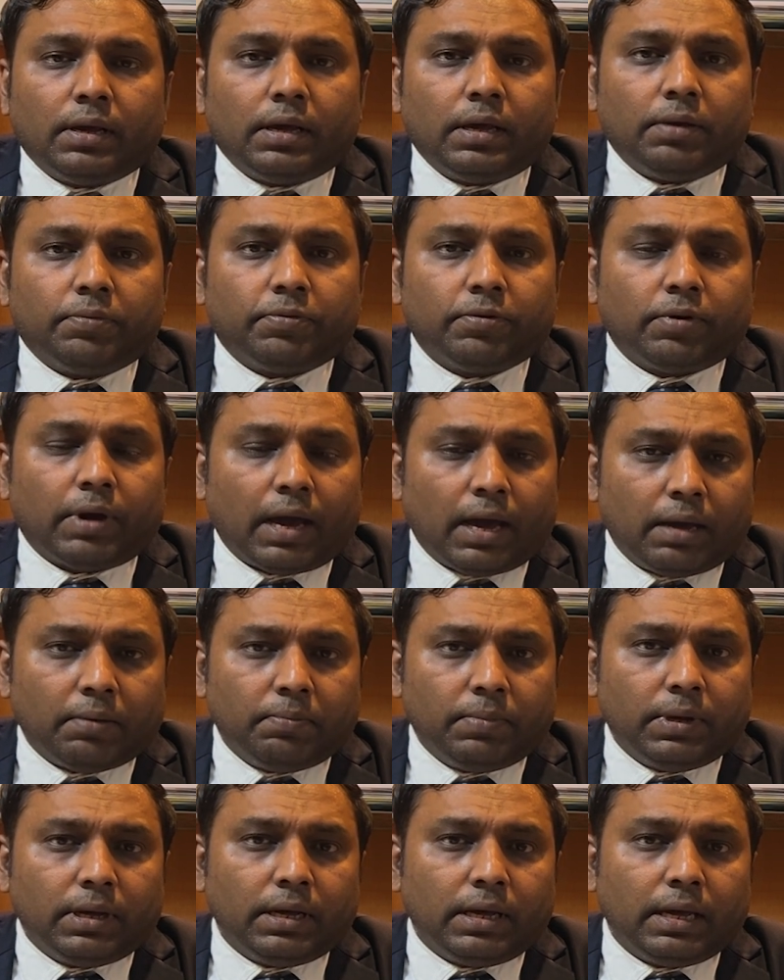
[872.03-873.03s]
If you
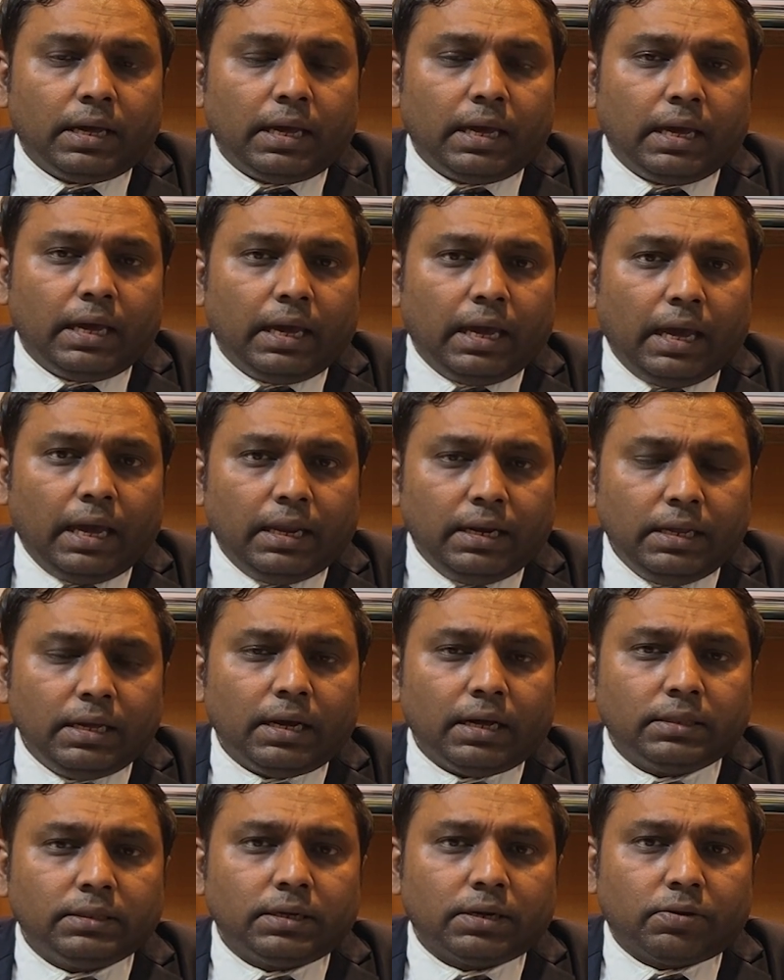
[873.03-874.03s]
have any
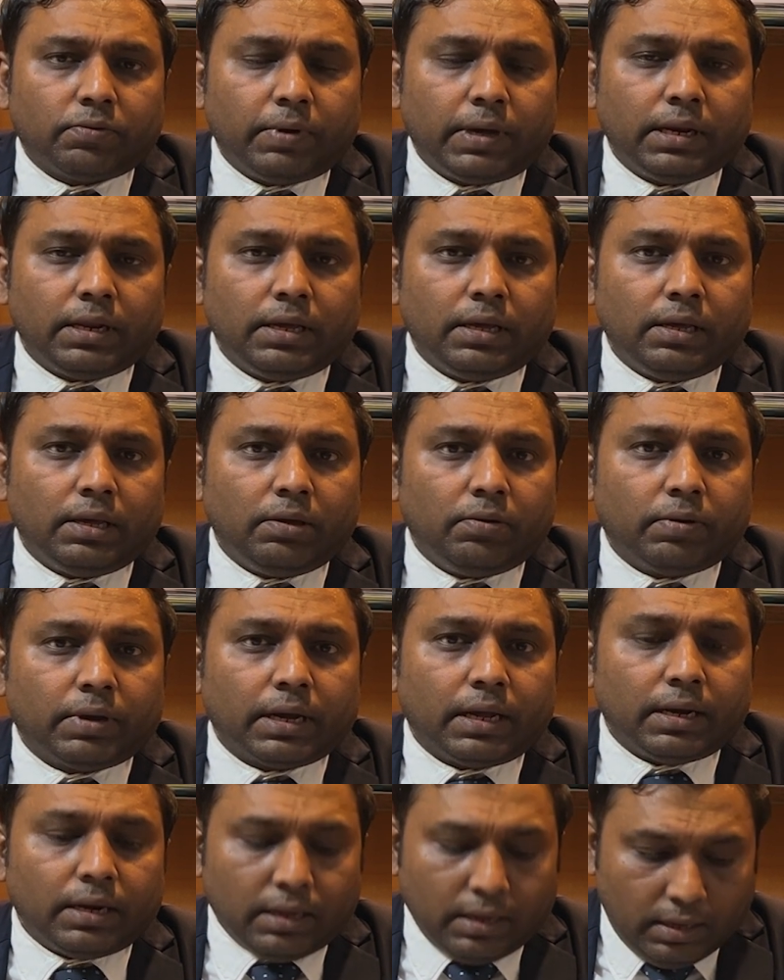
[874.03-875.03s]
other query, you
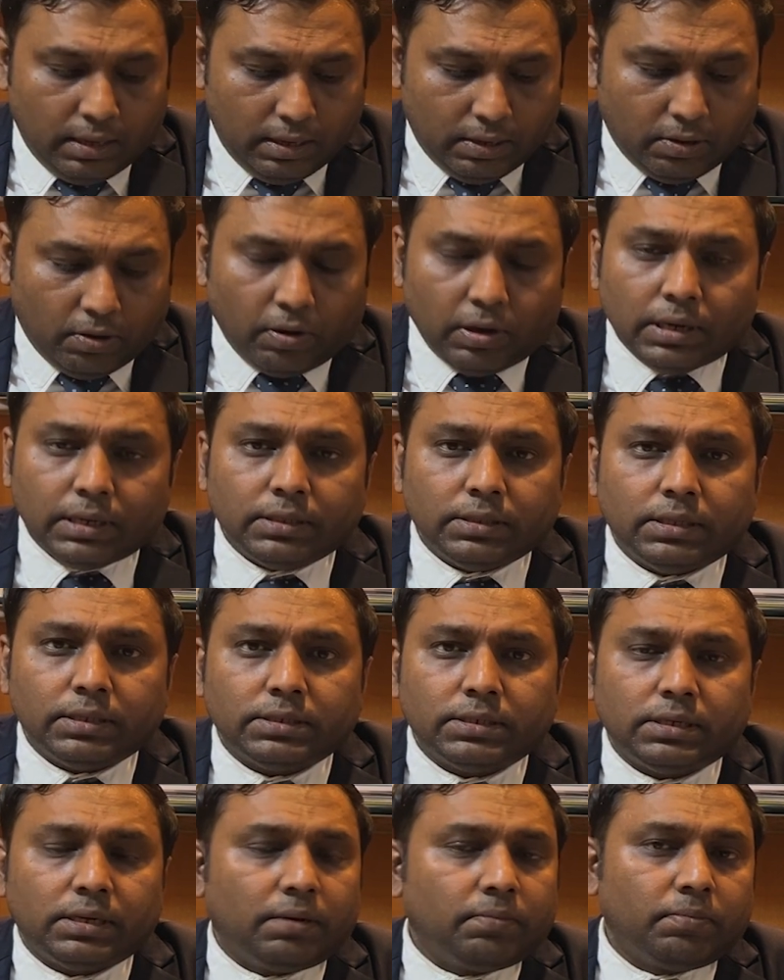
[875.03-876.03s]
can call in
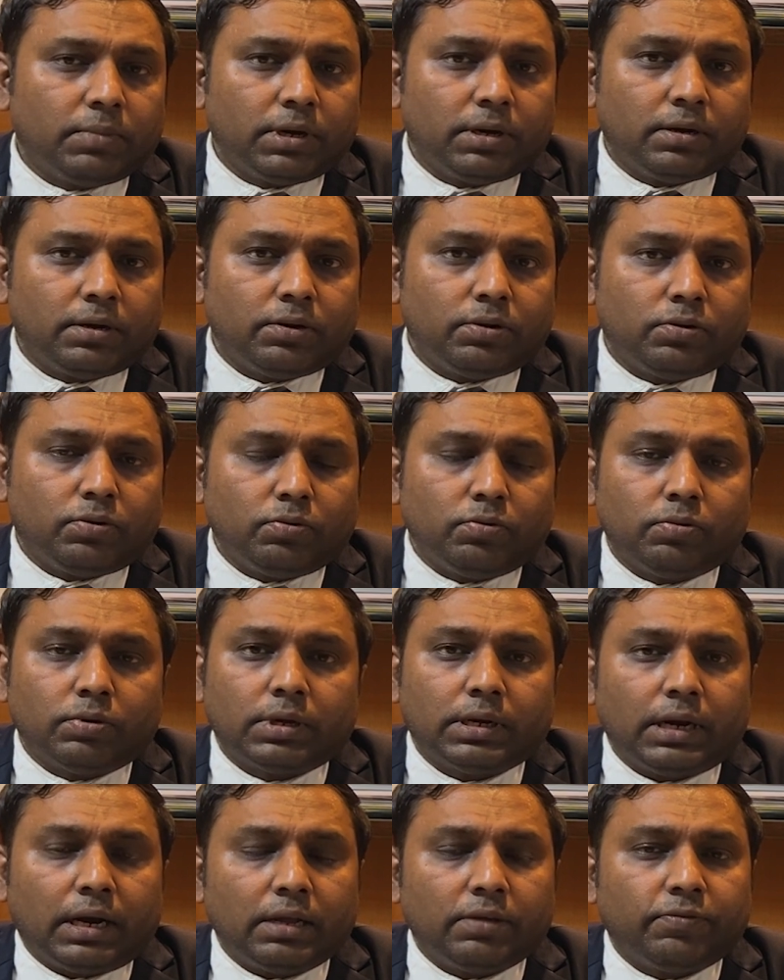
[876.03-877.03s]
this number to
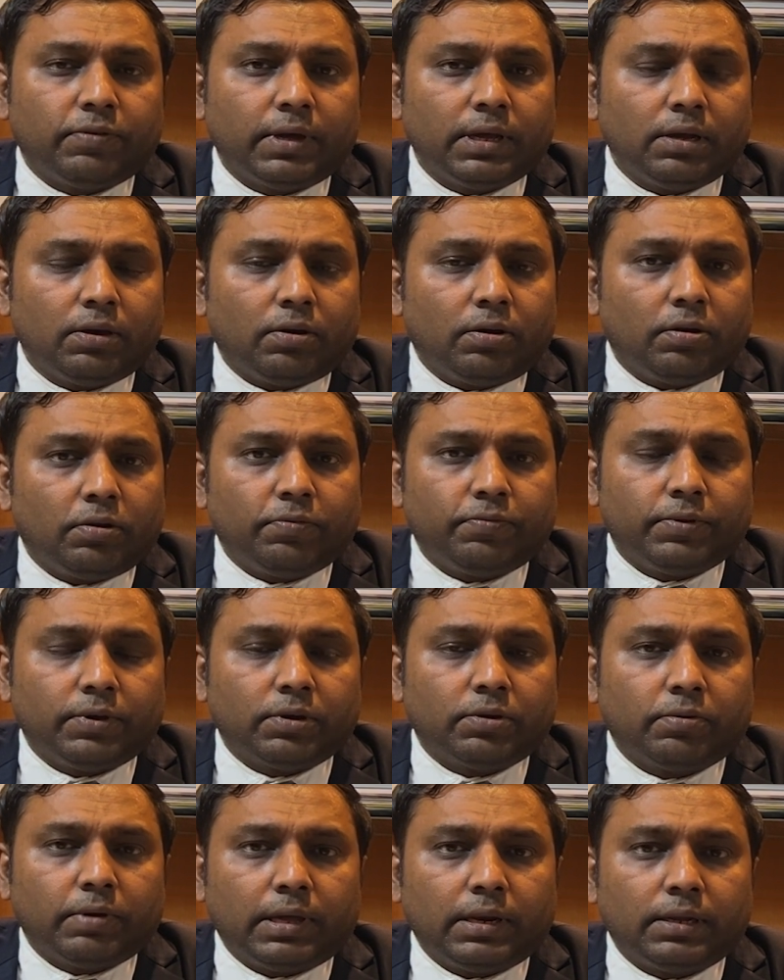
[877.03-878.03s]
clarify all of your
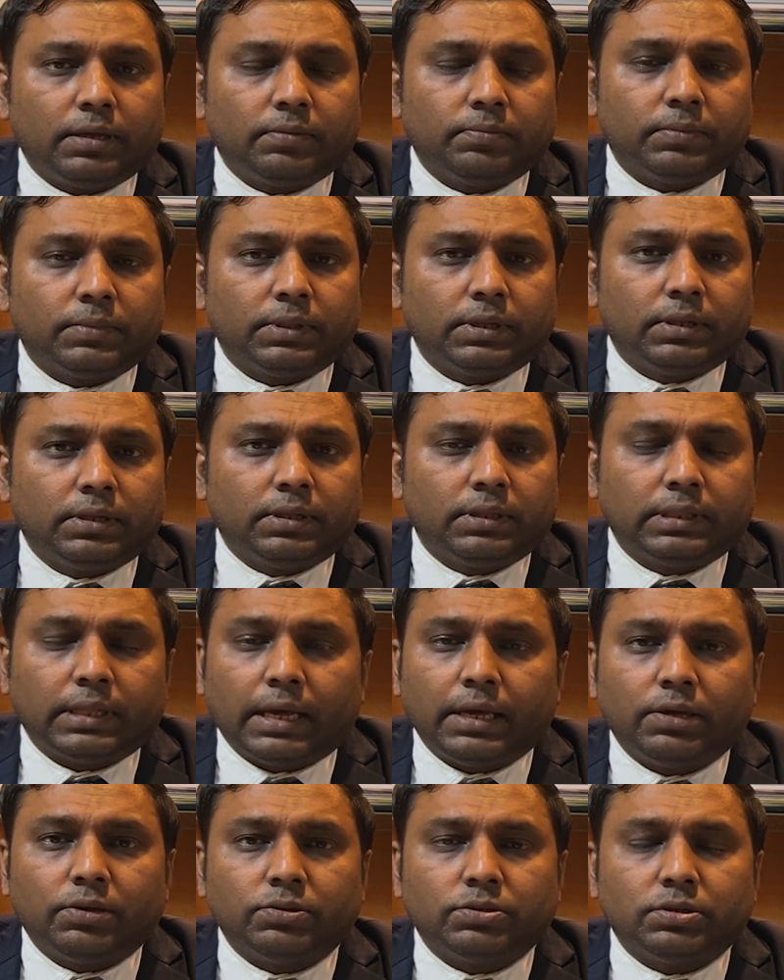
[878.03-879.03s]
query.
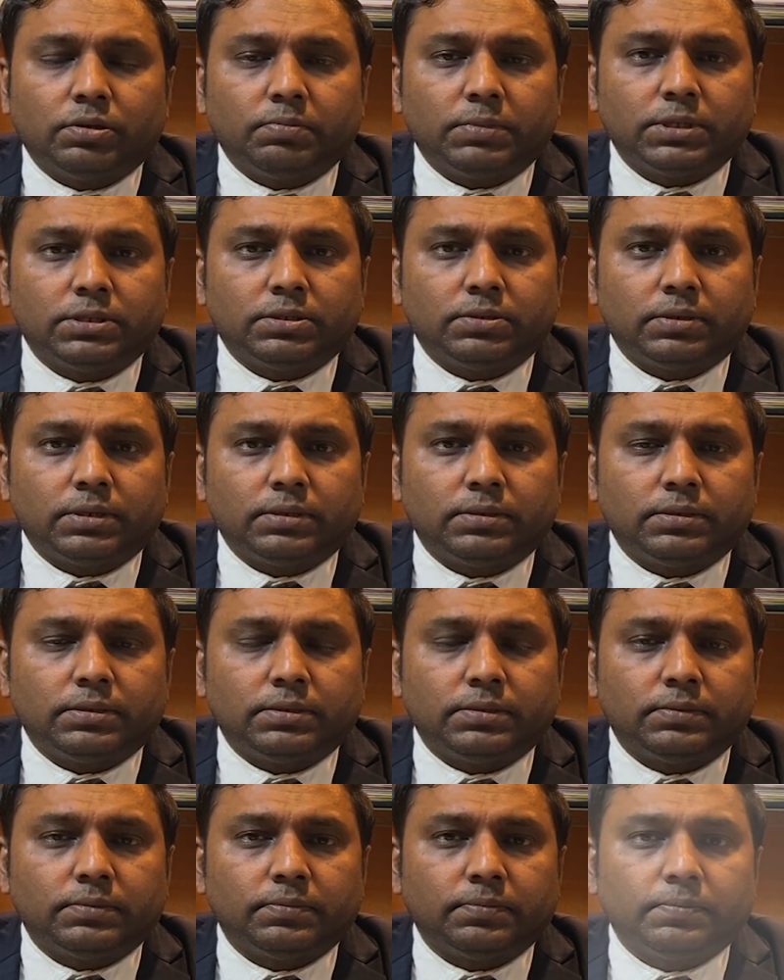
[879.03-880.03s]
Thank you so much,
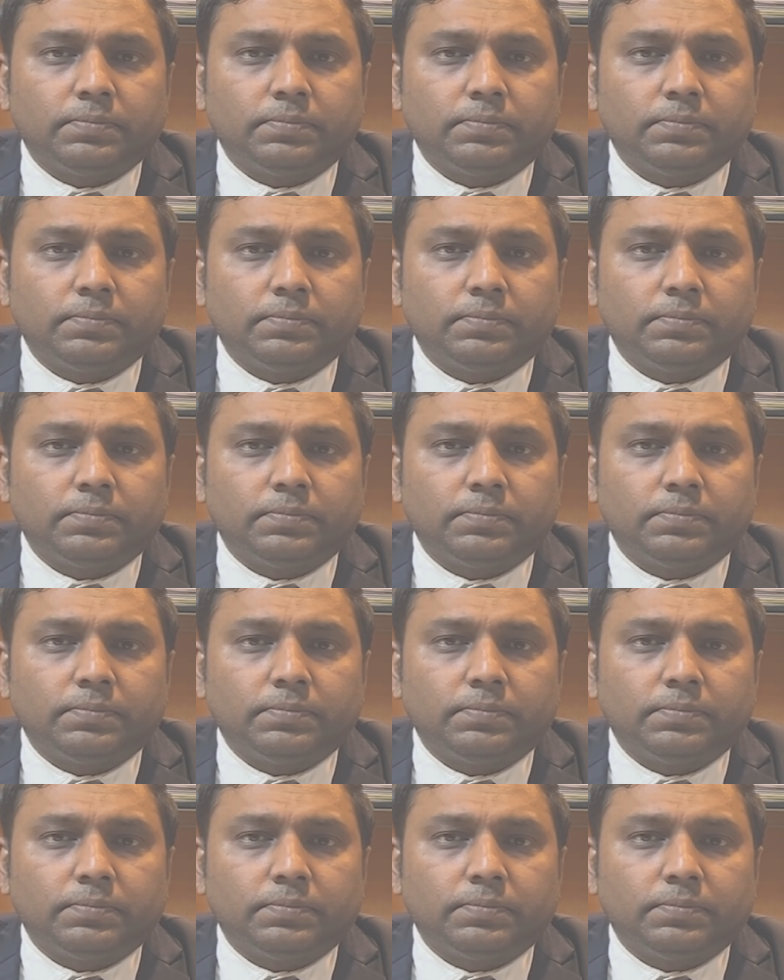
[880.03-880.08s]
students.